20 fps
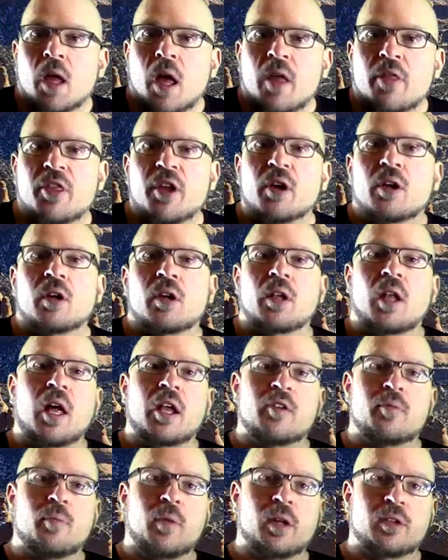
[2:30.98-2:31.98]
there are a lot
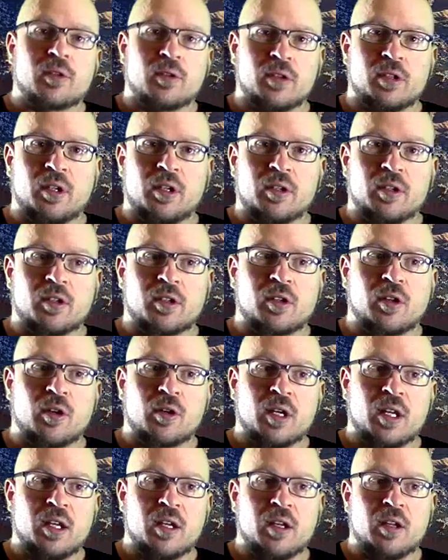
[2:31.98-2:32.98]
of muscles that
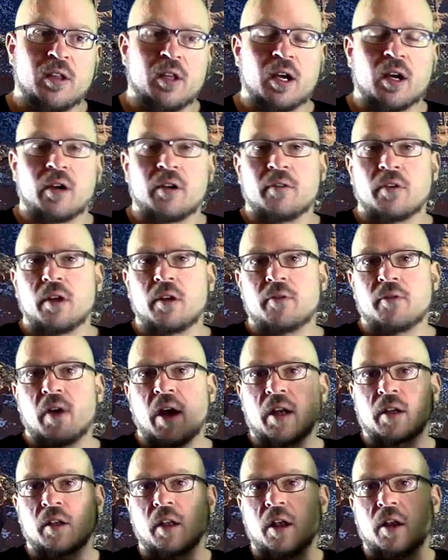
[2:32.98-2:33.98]
insert into there. In
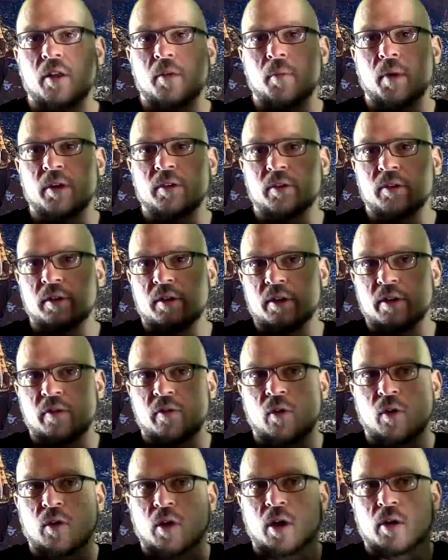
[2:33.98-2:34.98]
fact, a lot of the muscles in your
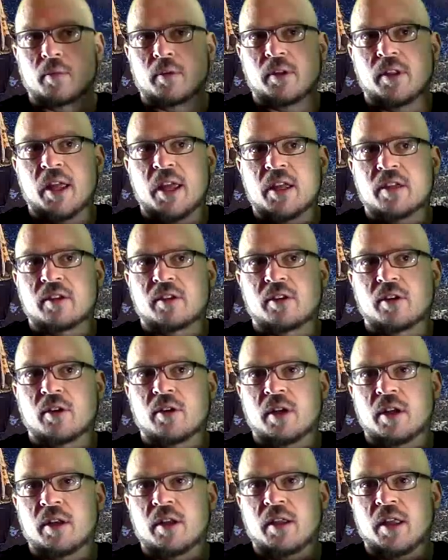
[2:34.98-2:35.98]
forearms, they
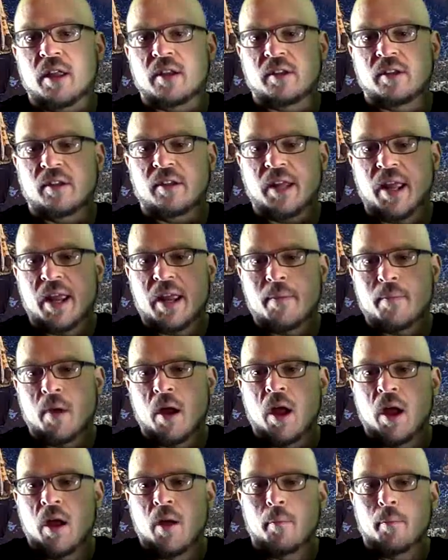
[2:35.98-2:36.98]
insert into that same
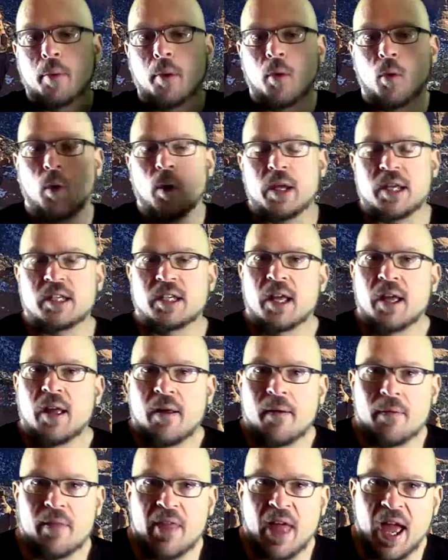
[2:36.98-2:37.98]
point.
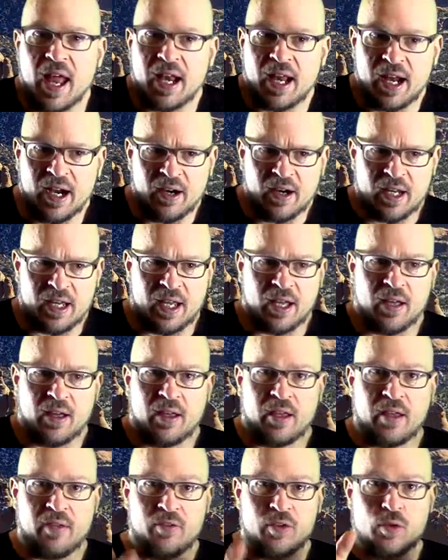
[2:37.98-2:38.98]
That area,
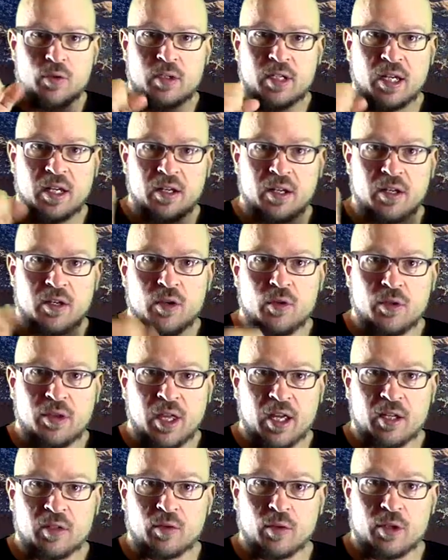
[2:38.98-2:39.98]
if you tend to do
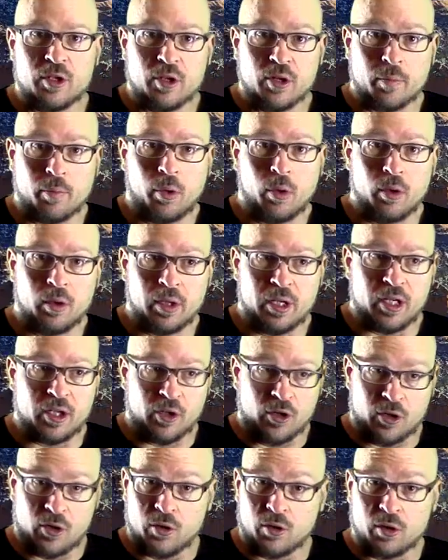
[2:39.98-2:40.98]
things when you're pulling
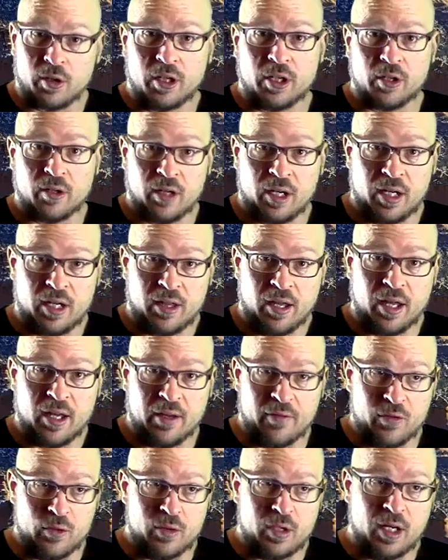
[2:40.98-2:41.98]
or curling or anything,
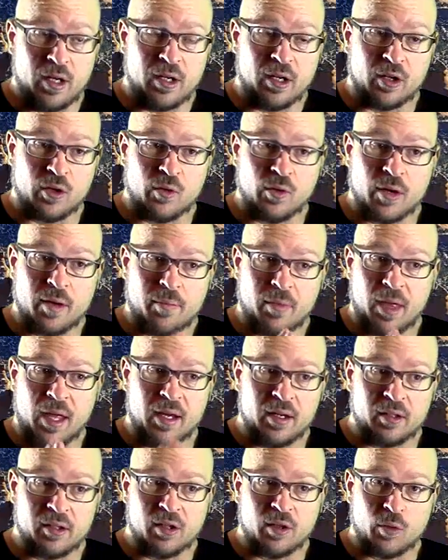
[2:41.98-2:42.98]
if you tend to grip
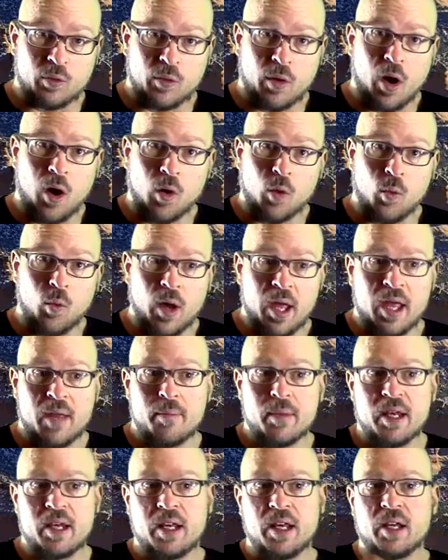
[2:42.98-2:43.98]
things in a wrong way,
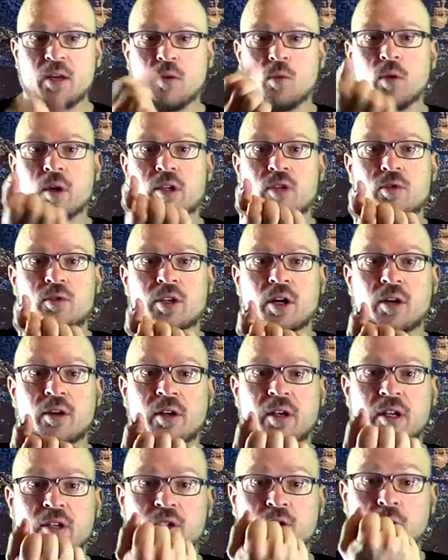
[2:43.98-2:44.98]
meaning where you turn
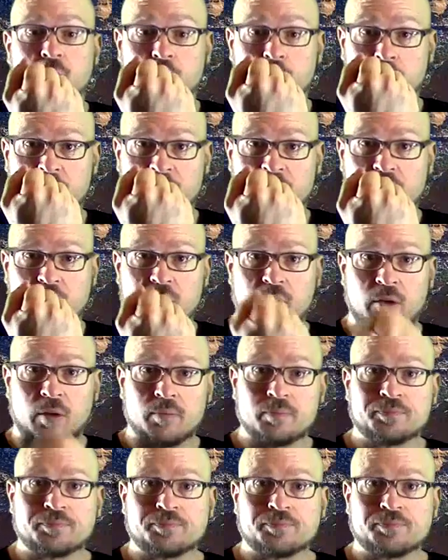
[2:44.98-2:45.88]
it into a wrist curl,